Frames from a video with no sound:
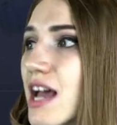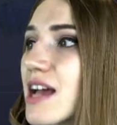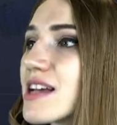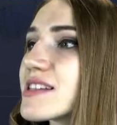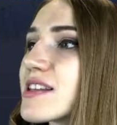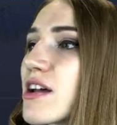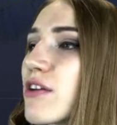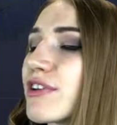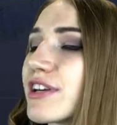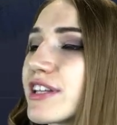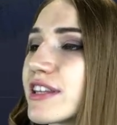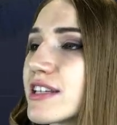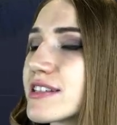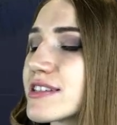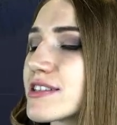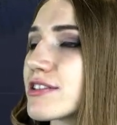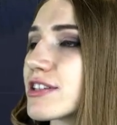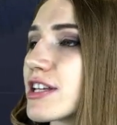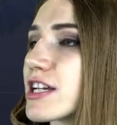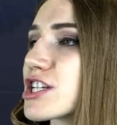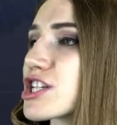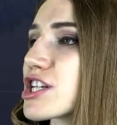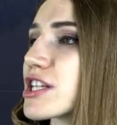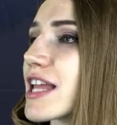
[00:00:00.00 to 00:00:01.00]
So in this
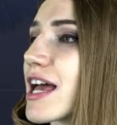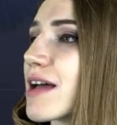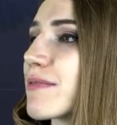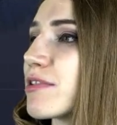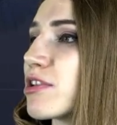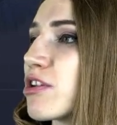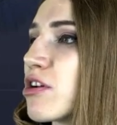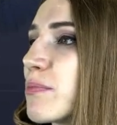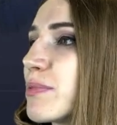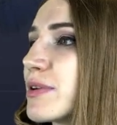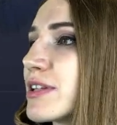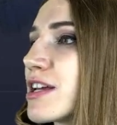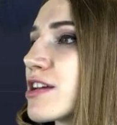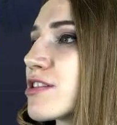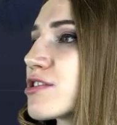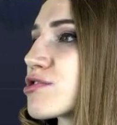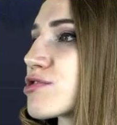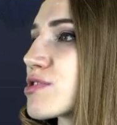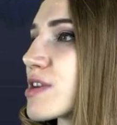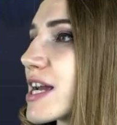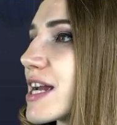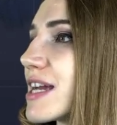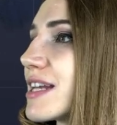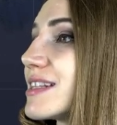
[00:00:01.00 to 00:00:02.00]
situation I will open a
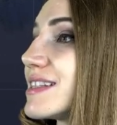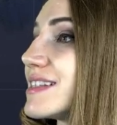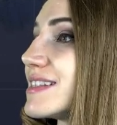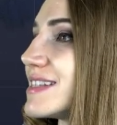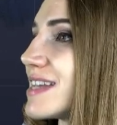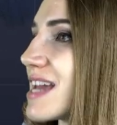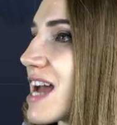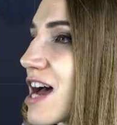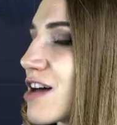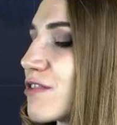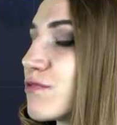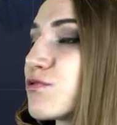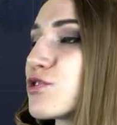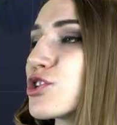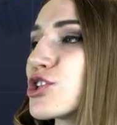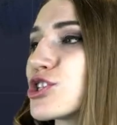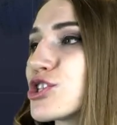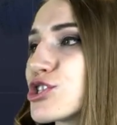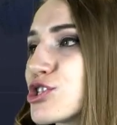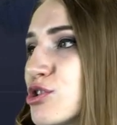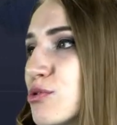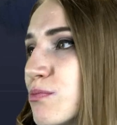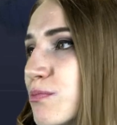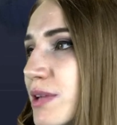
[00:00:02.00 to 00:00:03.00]
trade down for
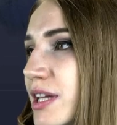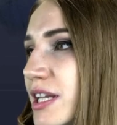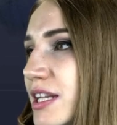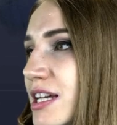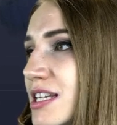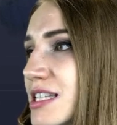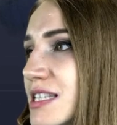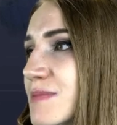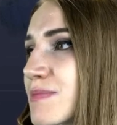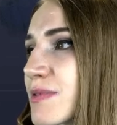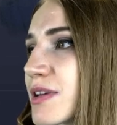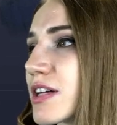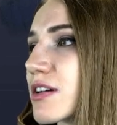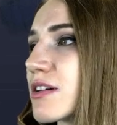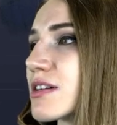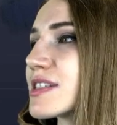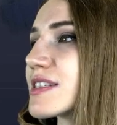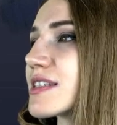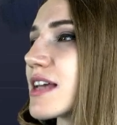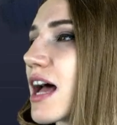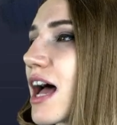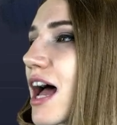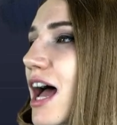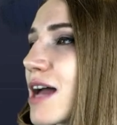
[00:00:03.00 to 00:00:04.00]
2 minutes, because
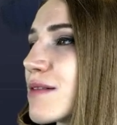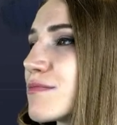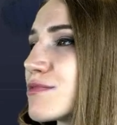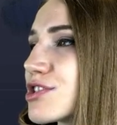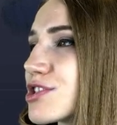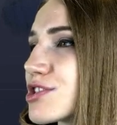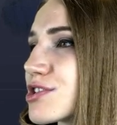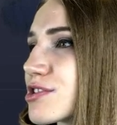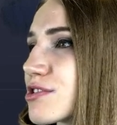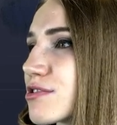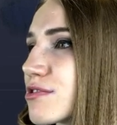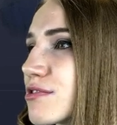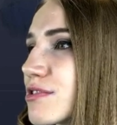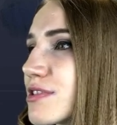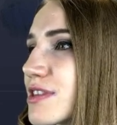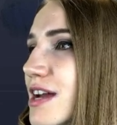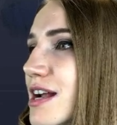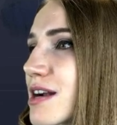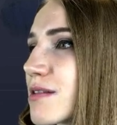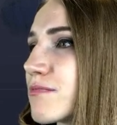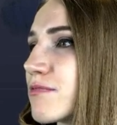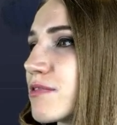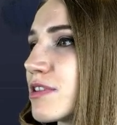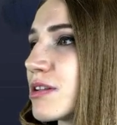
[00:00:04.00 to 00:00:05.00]
I'm sure
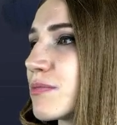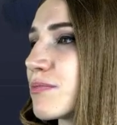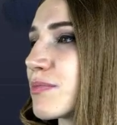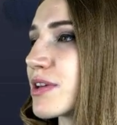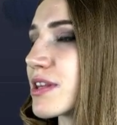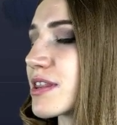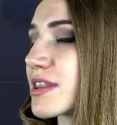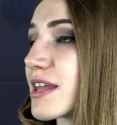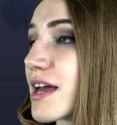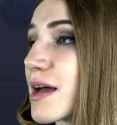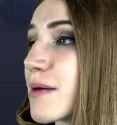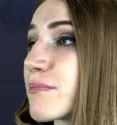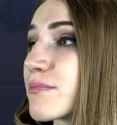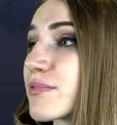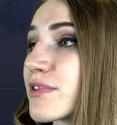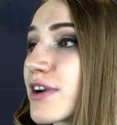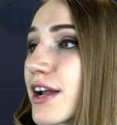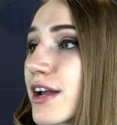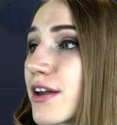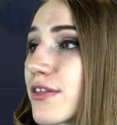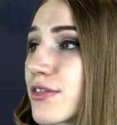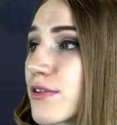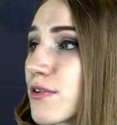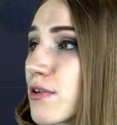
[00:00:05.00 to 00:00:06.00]
there will be the
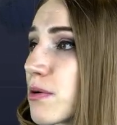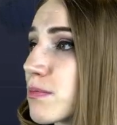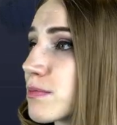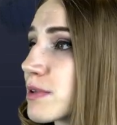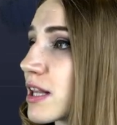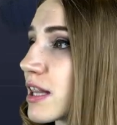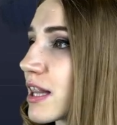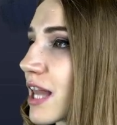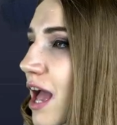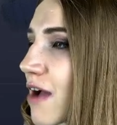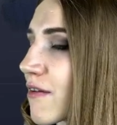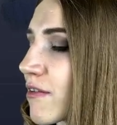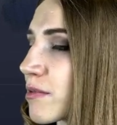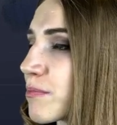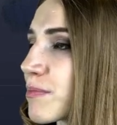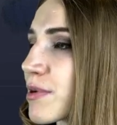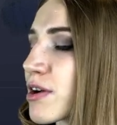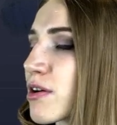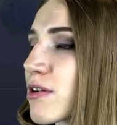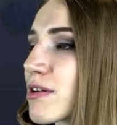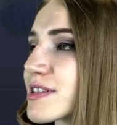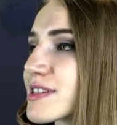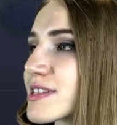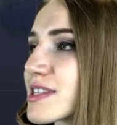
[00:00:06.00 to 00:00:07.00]
breakthrough of the level,
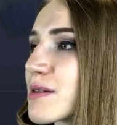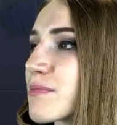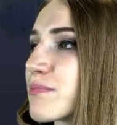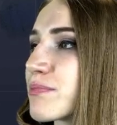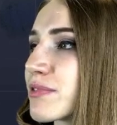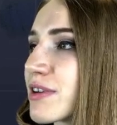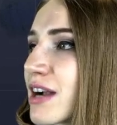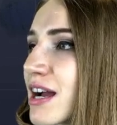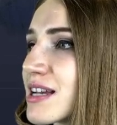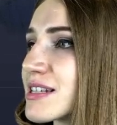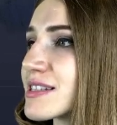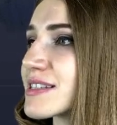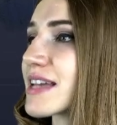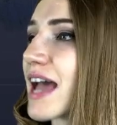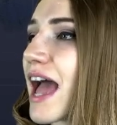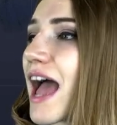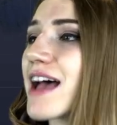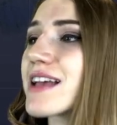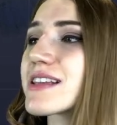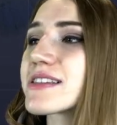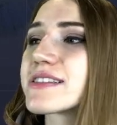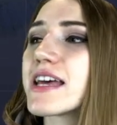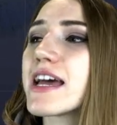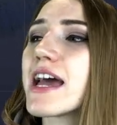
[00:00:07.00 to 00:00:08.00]
because the price
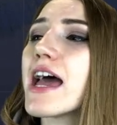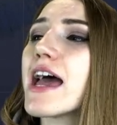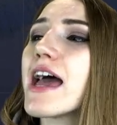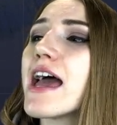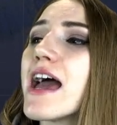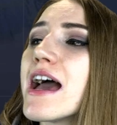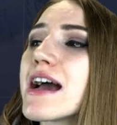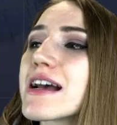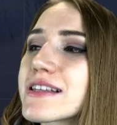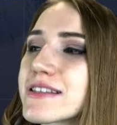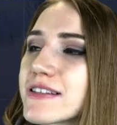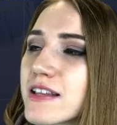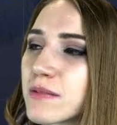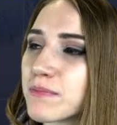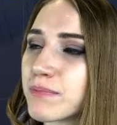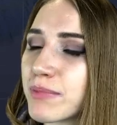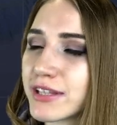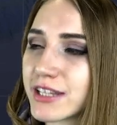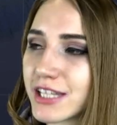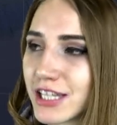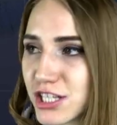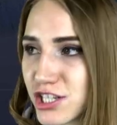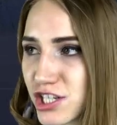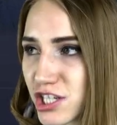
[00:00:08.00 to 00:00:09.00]
has the excellent
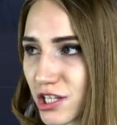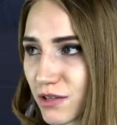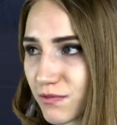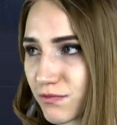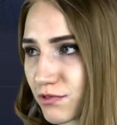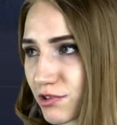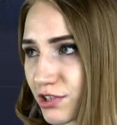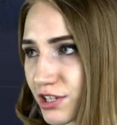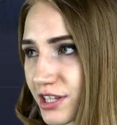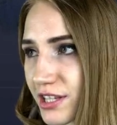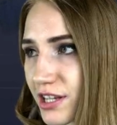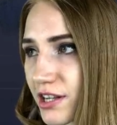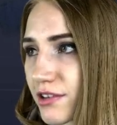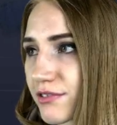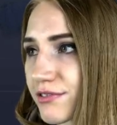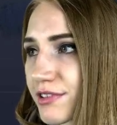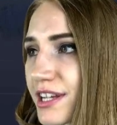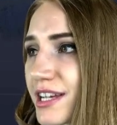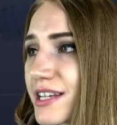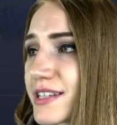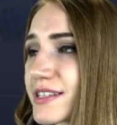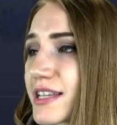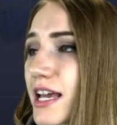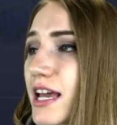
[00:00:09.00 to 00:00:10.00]
potential for a
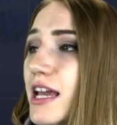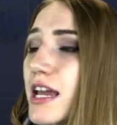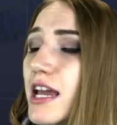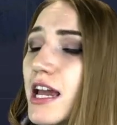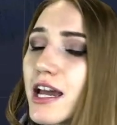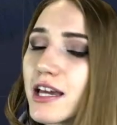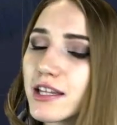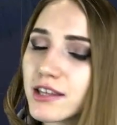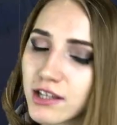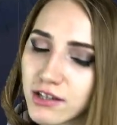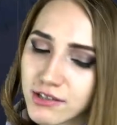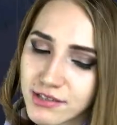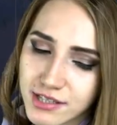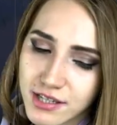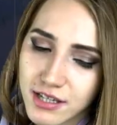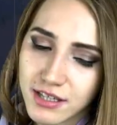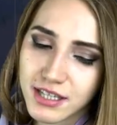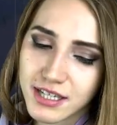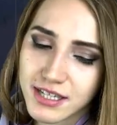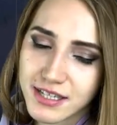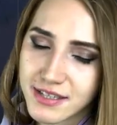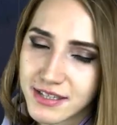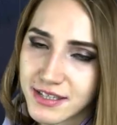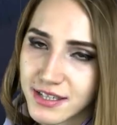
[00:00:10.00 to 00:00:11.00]
decrease, and also
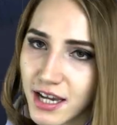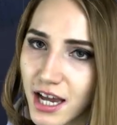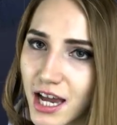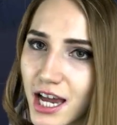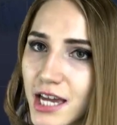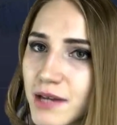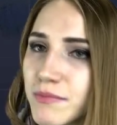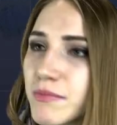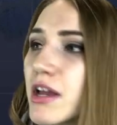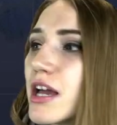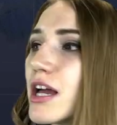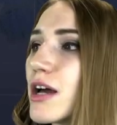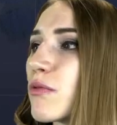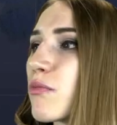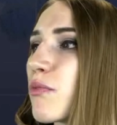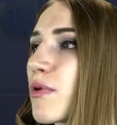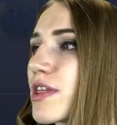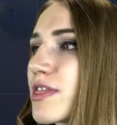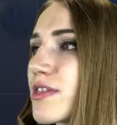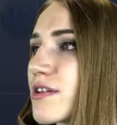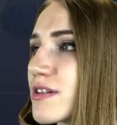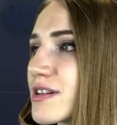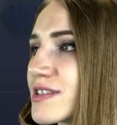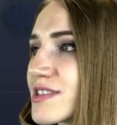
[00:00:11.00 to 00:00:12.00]
this time
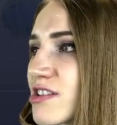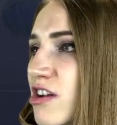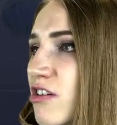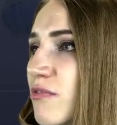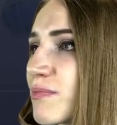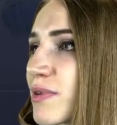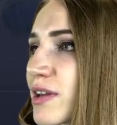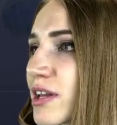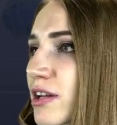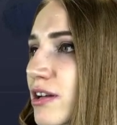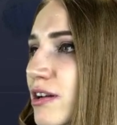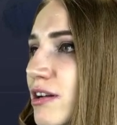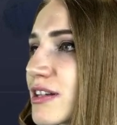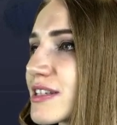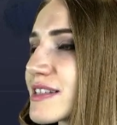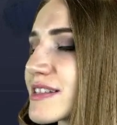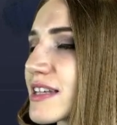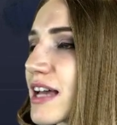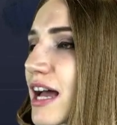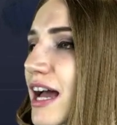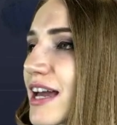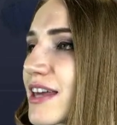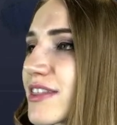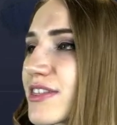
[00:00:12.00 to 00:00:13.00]
with the reserve, because
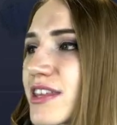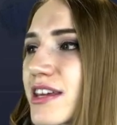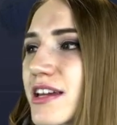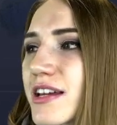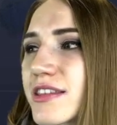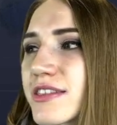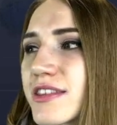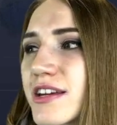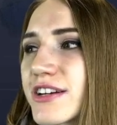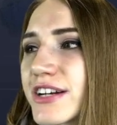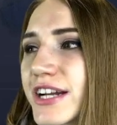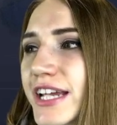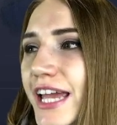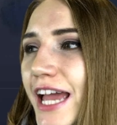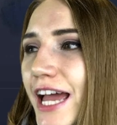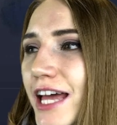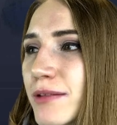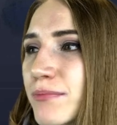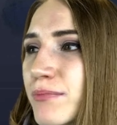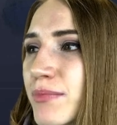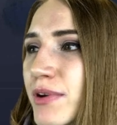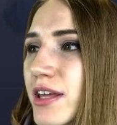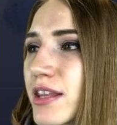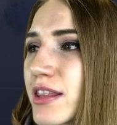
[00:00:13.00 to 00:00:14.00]
I think there
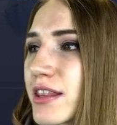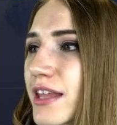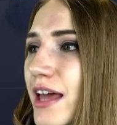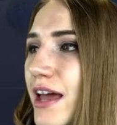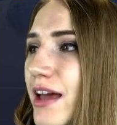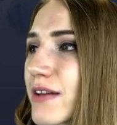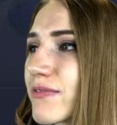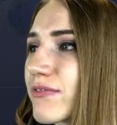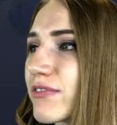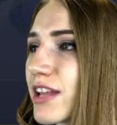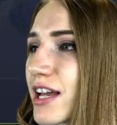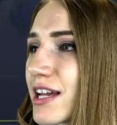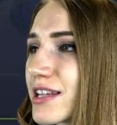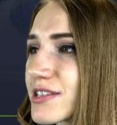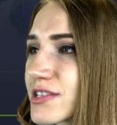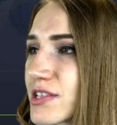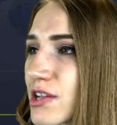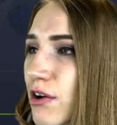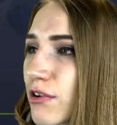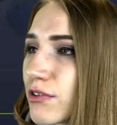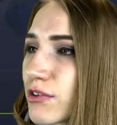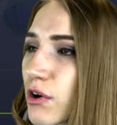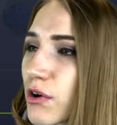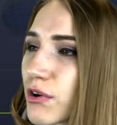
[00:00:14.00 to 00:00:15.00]
can be the flat
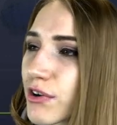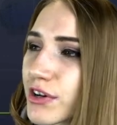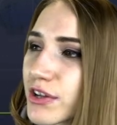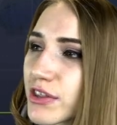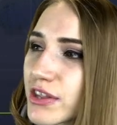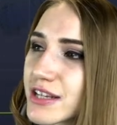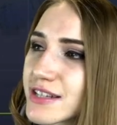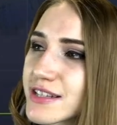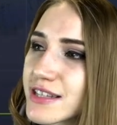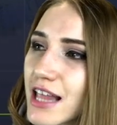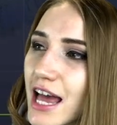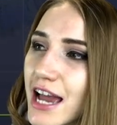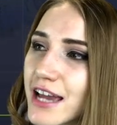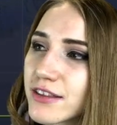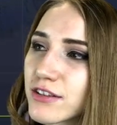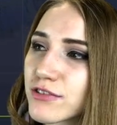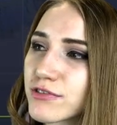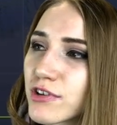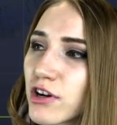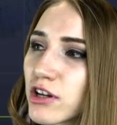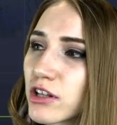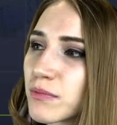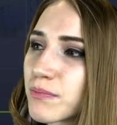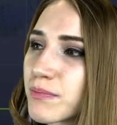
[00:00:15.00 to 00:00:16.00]
zone or the slight
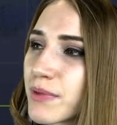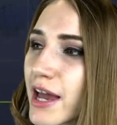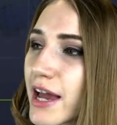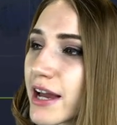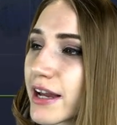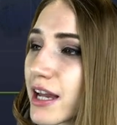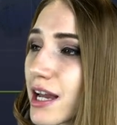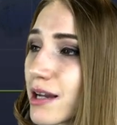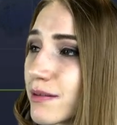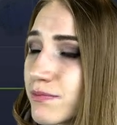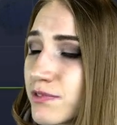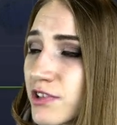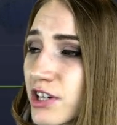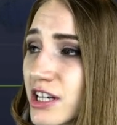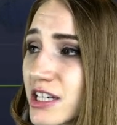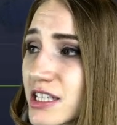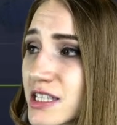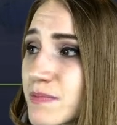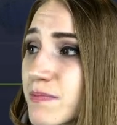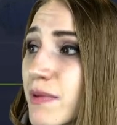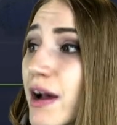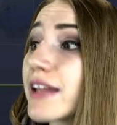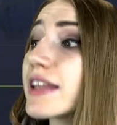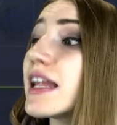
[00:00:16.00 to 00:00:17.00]
rollback
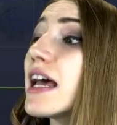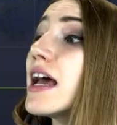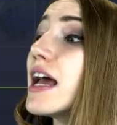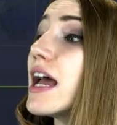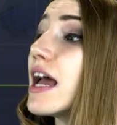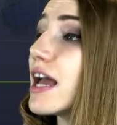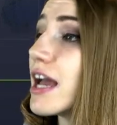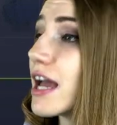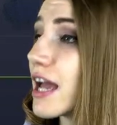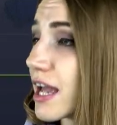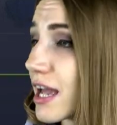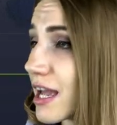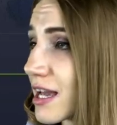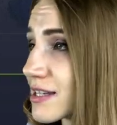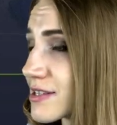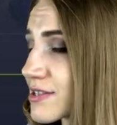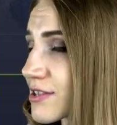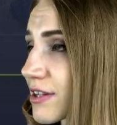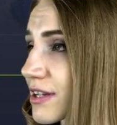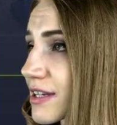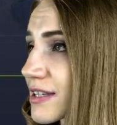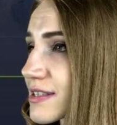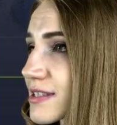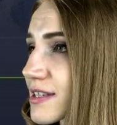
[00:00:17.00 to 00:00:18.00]
upwards. But as
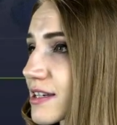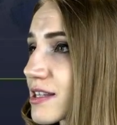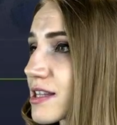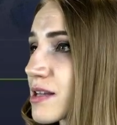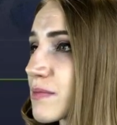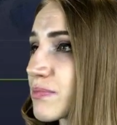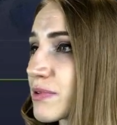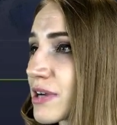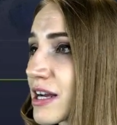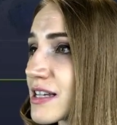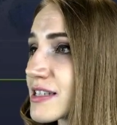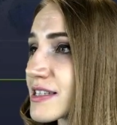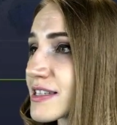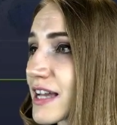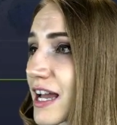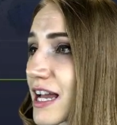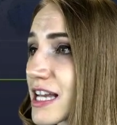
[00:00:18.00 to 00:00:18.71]
you can see, the price